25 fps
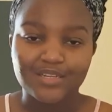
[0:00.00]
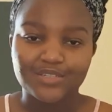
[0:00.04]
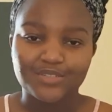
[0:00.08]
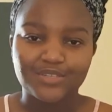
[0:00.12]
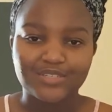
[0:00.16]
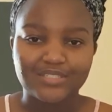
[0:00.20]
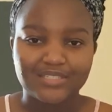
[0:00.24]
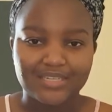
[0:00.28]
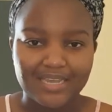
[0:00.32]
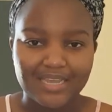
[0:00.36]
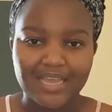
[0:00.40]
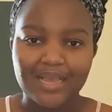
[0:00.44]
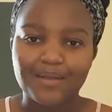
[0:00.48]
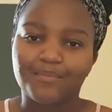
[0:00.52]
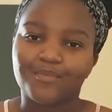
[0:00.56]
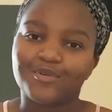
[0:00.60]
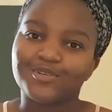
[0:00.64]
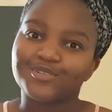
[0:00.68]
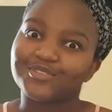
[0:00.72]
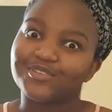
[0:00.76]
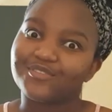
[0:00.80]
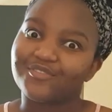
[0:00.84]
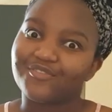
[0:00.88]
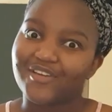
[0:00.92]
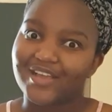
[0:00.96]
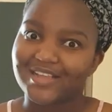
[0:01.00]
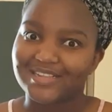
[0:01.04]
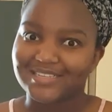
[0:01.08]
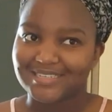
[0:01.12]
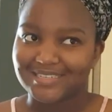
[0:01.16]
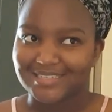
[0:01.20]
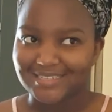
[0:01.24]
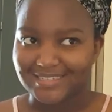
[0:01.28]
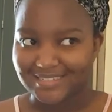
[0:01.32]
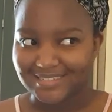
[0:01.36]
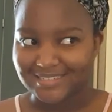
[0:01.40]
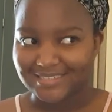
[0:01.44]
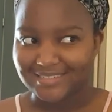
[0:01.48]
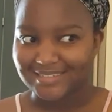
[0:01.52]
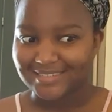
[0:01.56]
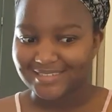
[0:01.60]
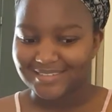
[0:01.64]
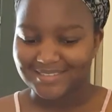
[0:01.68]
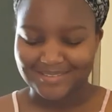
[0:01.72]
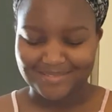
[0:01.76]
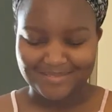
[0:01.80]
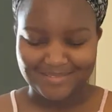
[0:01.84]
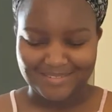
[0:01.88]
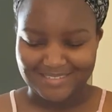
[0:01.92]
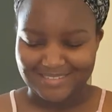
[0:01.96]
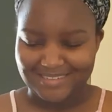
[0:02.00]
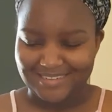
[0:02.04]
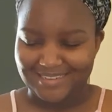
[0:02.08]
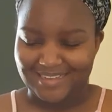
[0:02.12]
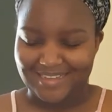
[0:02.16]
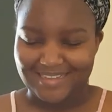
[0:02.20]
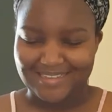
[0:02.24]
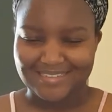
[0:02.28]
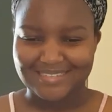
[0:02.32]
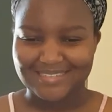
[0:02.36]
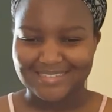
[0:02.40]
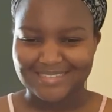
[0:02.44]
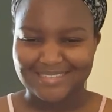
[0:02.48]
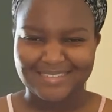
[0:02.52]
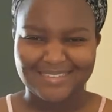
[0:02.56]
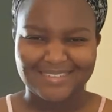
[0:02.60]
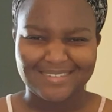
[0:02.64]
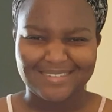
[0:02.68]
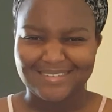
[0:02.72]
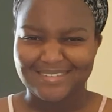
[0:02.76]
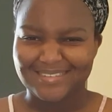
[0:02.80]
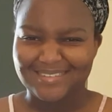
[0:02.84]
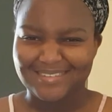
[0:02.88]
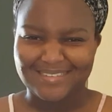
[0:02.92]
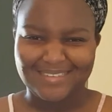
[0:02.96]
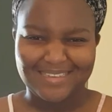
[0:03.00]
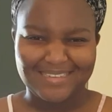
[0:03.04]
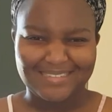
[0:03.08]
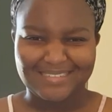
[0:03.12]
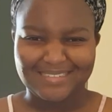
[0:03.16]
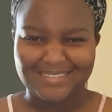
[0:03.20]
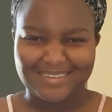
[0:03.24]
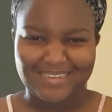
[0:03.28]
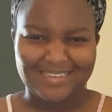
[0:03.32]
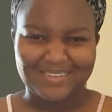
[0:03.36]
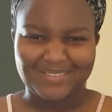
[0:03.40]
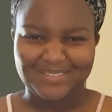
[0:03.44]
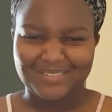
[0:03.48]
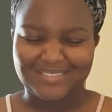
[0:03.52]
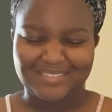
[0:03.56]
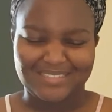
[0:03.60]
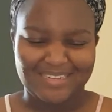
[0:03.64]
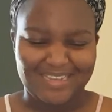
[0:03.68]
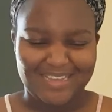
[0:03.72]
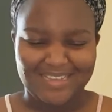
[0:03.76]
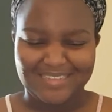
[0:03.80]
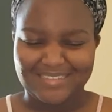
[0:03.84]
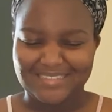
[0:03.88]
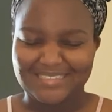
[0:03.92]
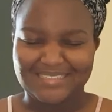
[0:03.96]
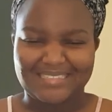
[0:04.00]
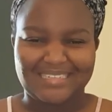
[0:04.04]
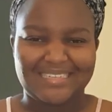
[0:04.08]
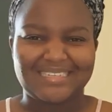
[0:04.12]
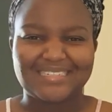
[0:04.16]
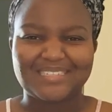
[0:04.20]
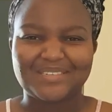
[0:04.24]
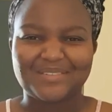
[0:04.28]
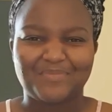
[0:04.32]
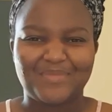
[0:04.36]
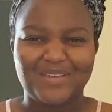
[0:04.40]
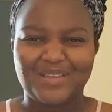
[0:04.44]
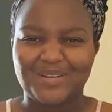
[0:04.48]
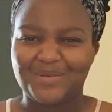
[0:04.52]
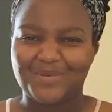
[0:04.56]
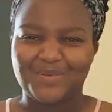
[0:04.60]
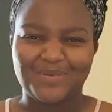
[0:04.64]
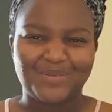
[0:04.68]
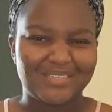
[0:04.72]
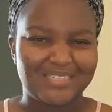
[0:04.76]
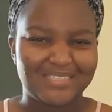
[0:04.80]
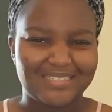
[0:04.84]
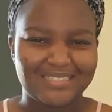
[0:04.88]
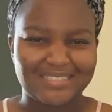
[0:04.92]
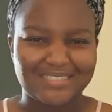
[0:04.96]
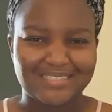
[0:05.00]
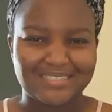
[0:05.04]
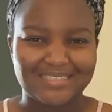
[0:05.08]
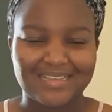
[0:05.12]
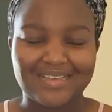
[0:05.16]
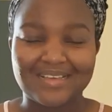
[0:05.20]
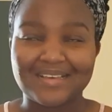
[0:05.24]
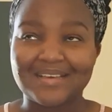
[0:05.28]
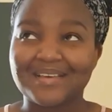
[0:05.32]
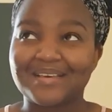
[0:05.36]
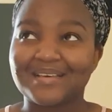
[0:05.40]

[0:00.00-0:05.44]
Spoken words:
Today I'm also fetching it. So yeah guys, yesterday and today it's just me in hoodies.